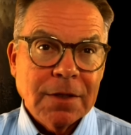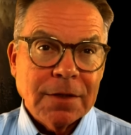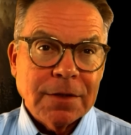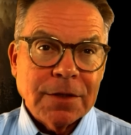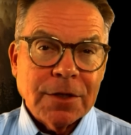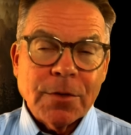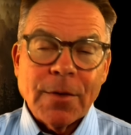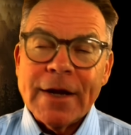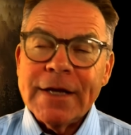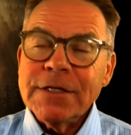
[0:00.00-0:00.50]

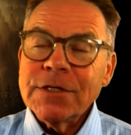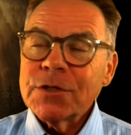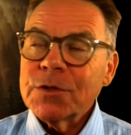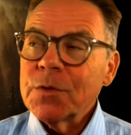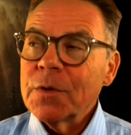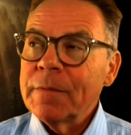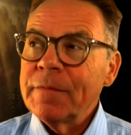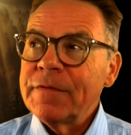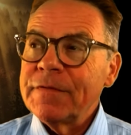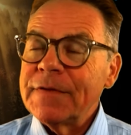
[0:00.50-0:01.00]
The great
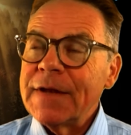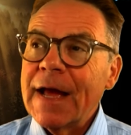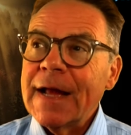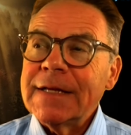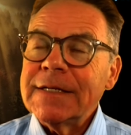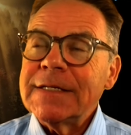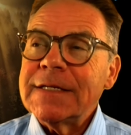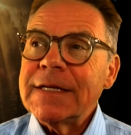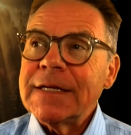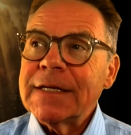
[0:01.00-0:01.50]
storm of
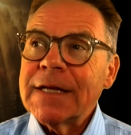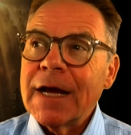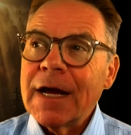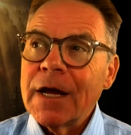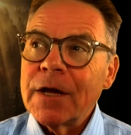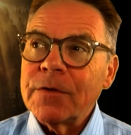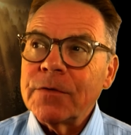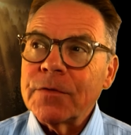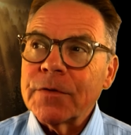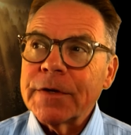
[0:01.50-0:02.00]

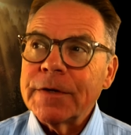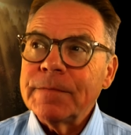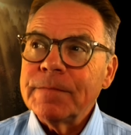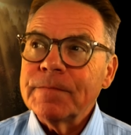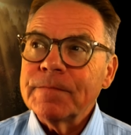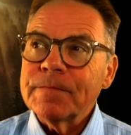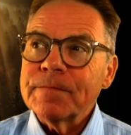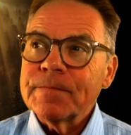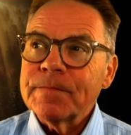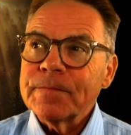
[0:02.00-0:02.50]
1900
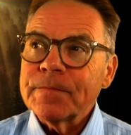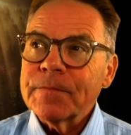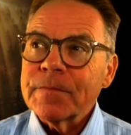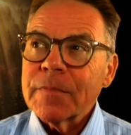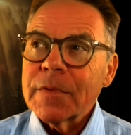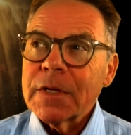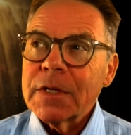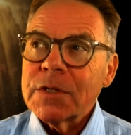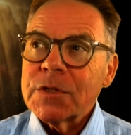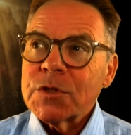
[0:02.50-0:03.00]

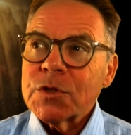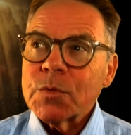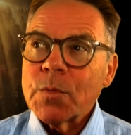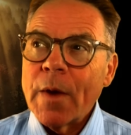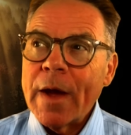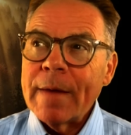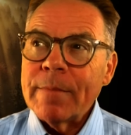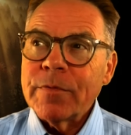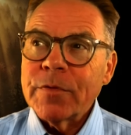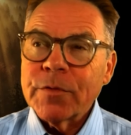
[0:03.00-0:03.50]

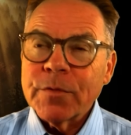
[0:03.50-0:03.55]
swept